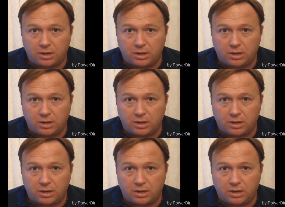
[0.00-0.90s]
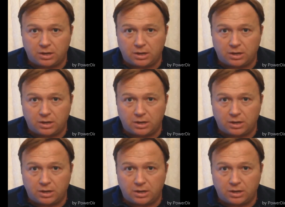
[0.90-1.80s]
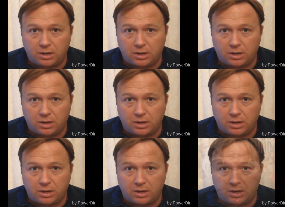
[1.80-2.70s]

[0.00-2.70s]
Nothing is said.